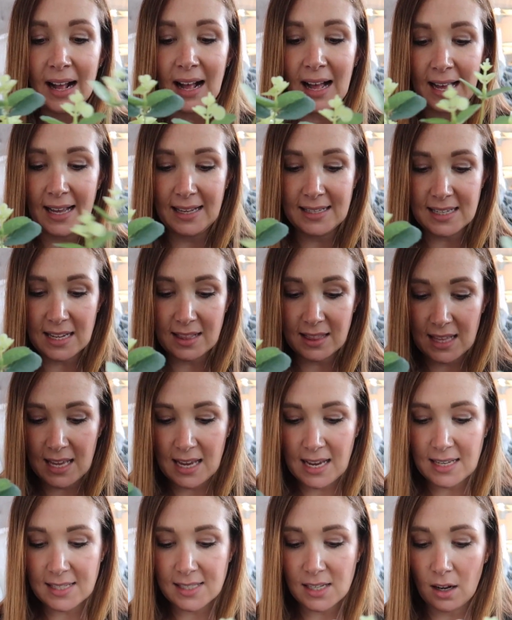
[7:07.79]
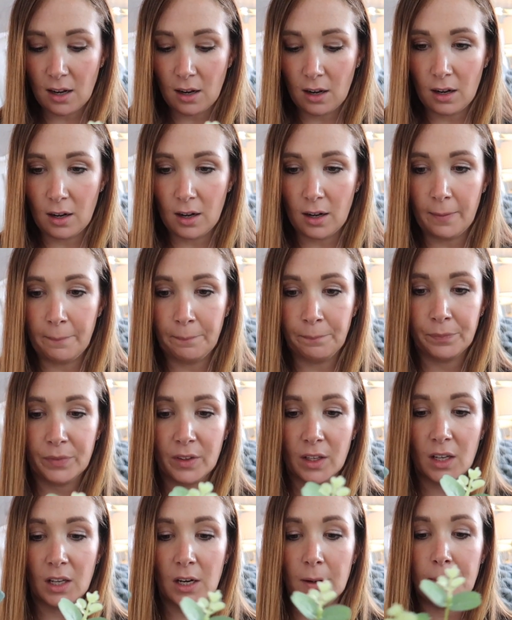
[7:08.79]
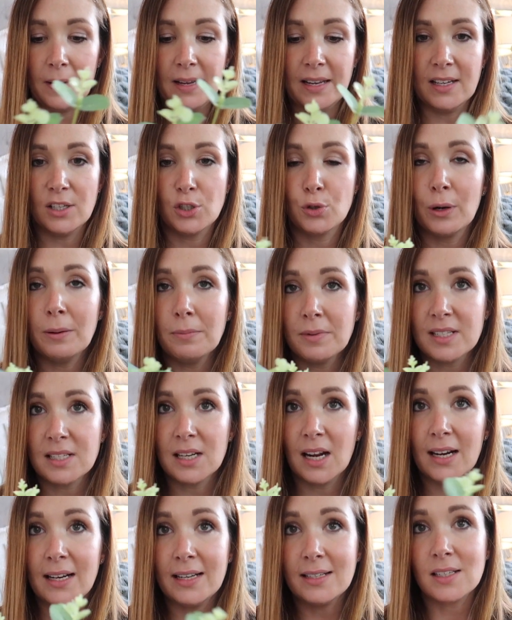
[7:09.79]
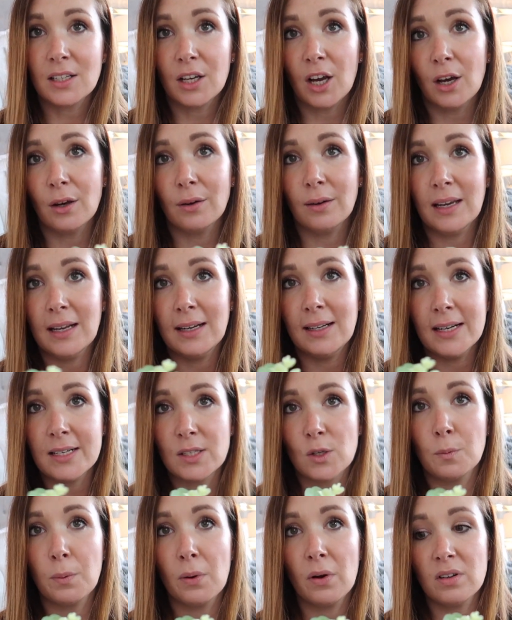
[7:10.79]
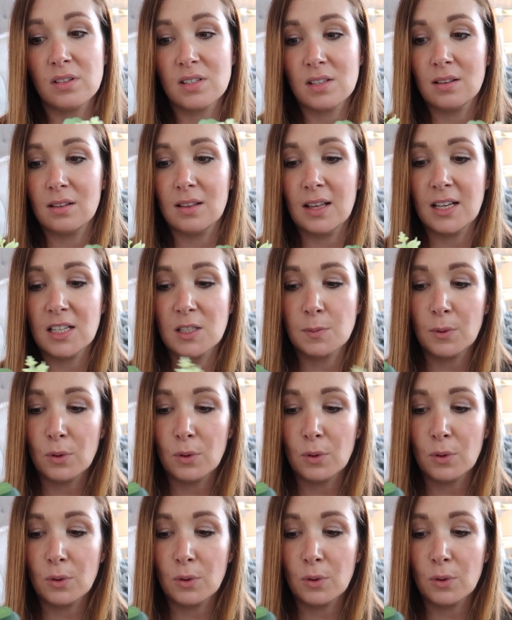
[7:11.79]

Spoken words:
and these are going to be trimmed slightly to go in little pots and things,